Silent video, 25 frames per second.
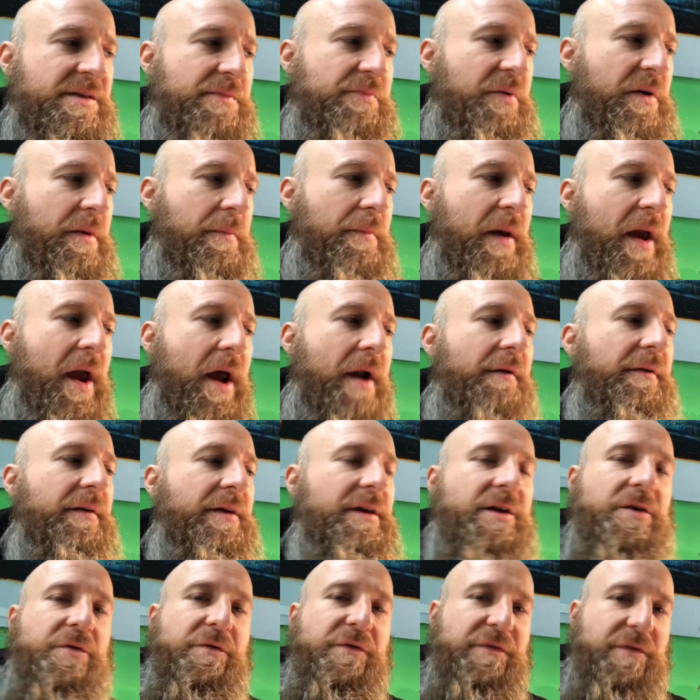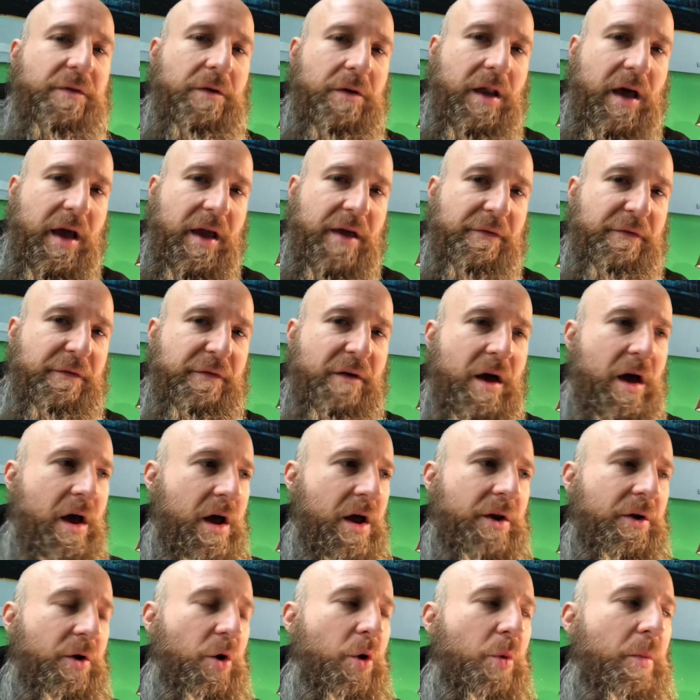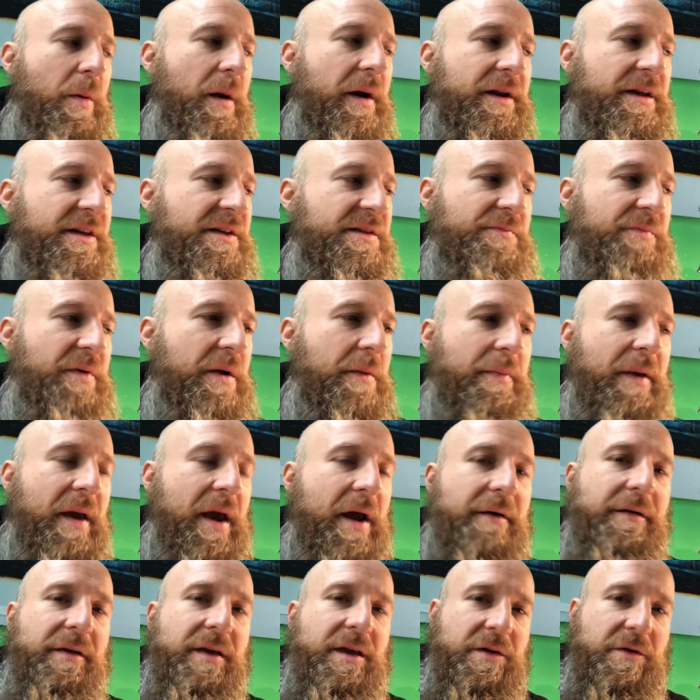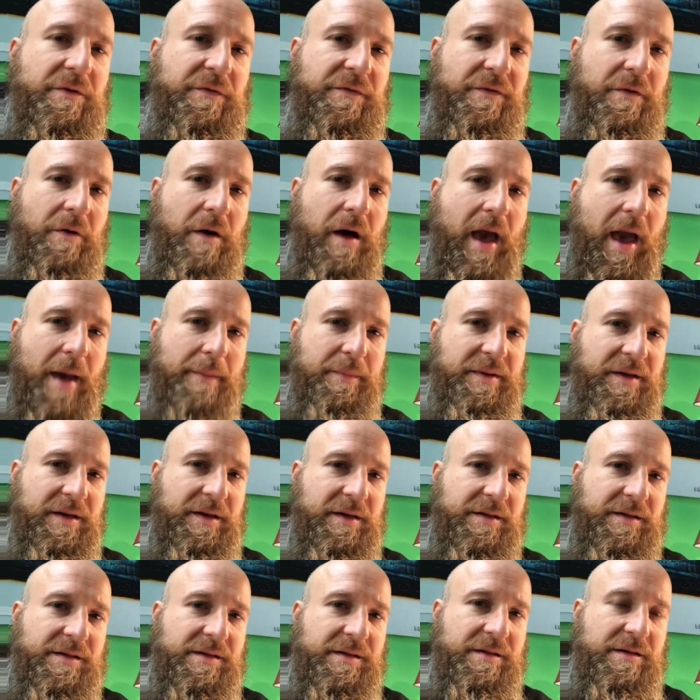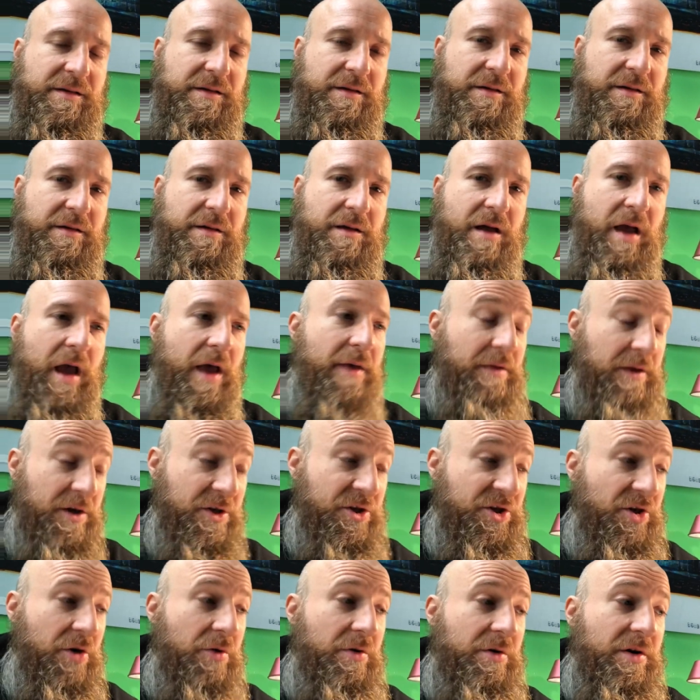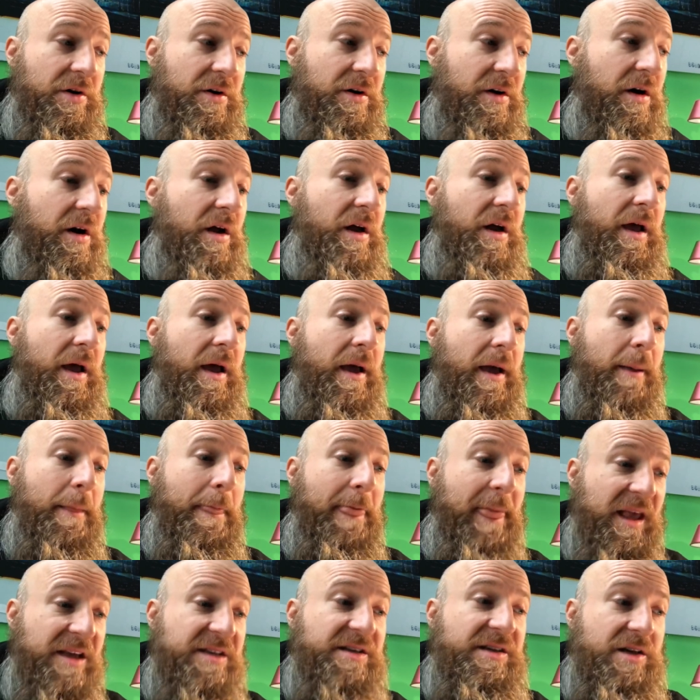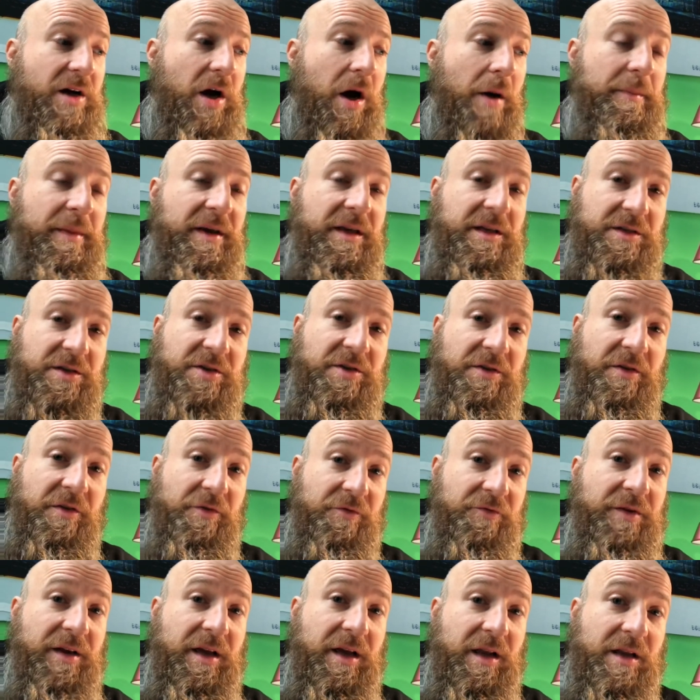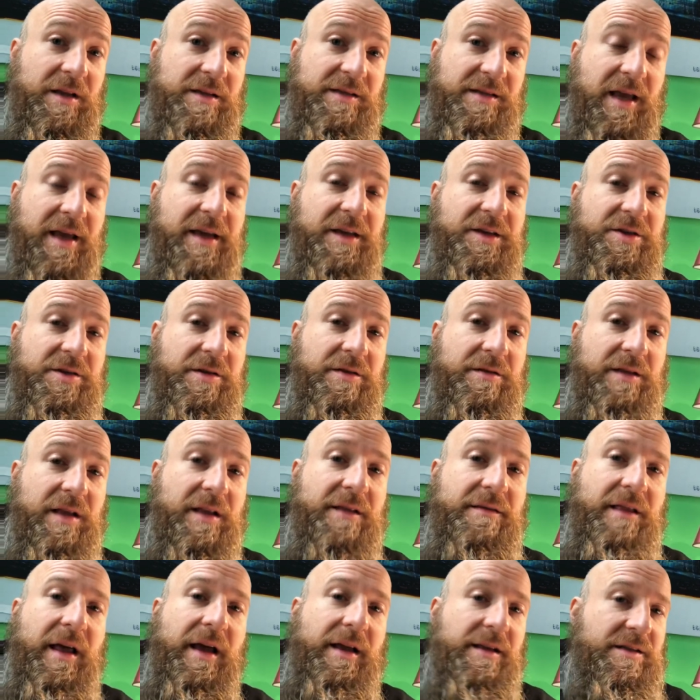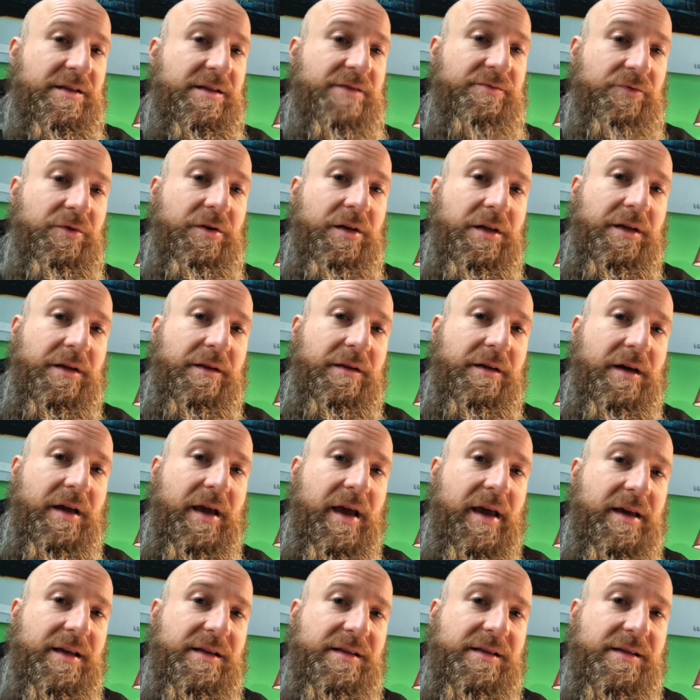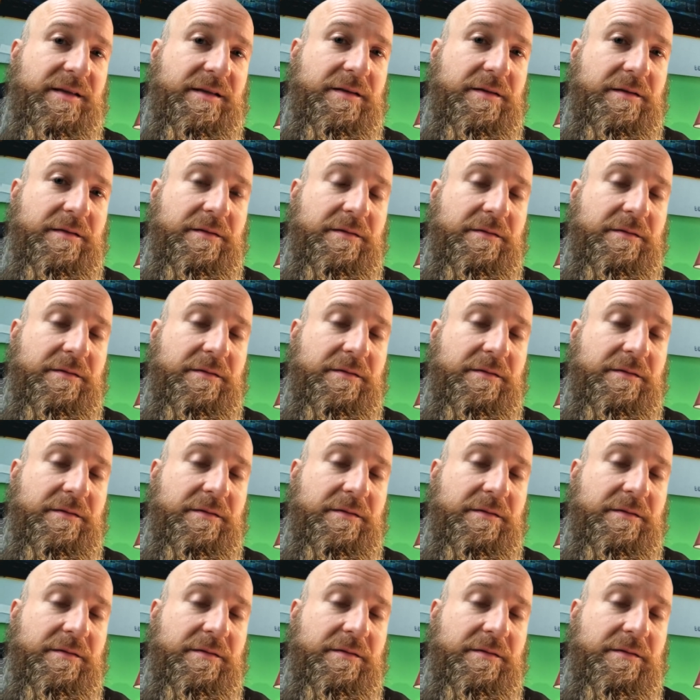preparing you for life. Nobody's preparing you for happiness. And the Joker is coming to the realization that that's really the case.